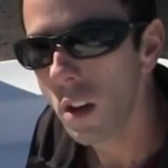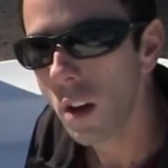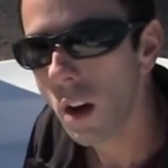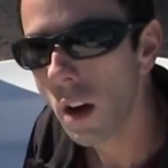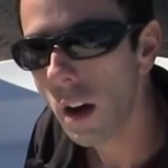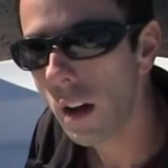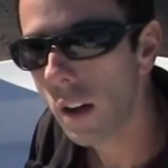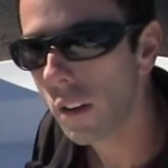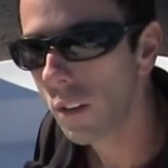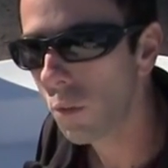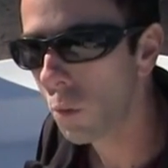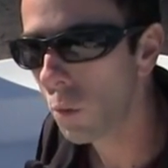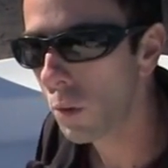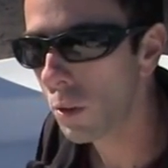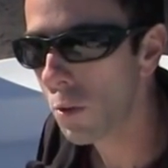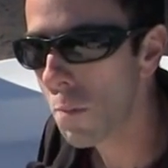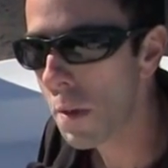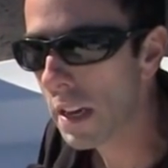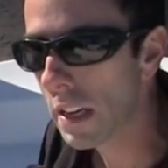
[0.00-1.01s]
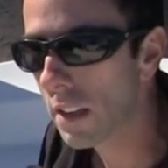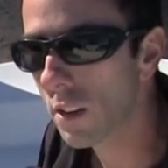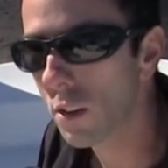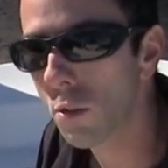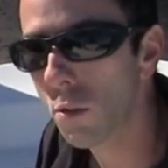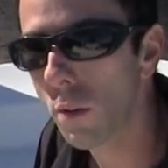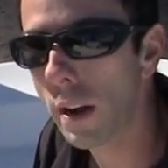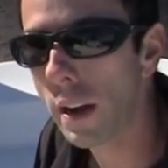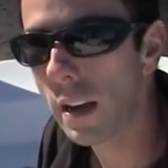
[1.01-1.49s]
uh, which makes
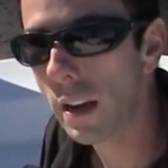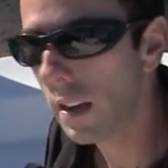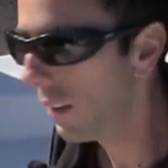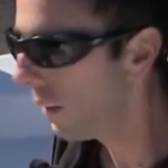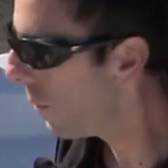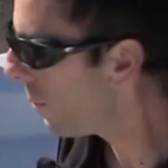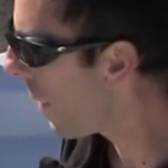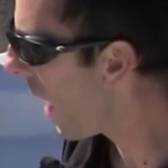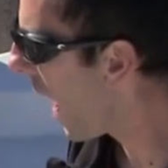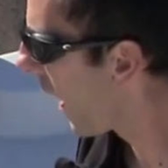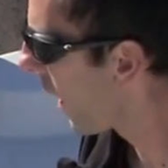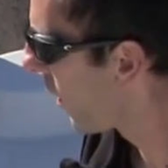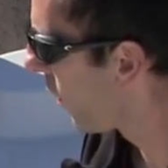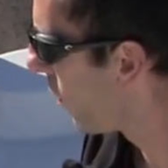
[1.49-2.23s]
it great in the back